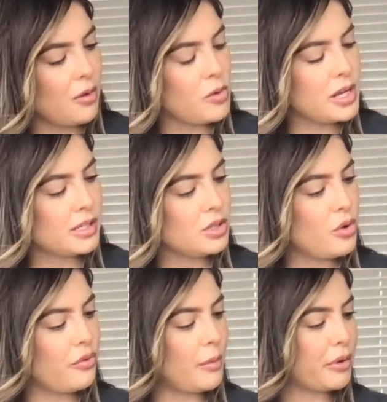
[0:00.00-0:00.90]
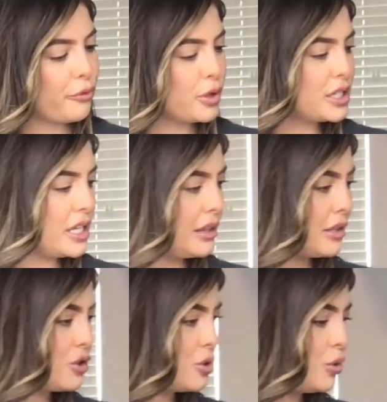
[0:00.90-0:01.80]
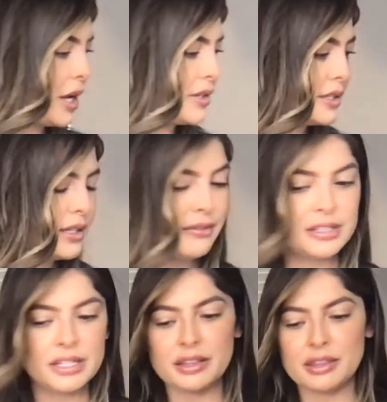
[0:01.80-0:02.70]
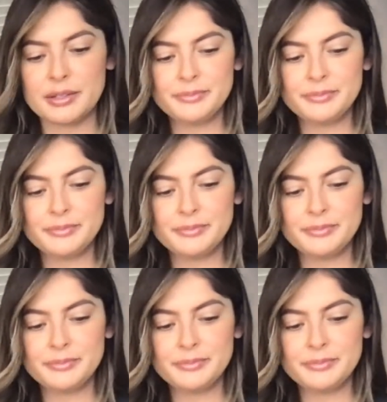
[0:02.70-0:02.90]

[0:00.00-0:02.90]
that was November 14th, 2017.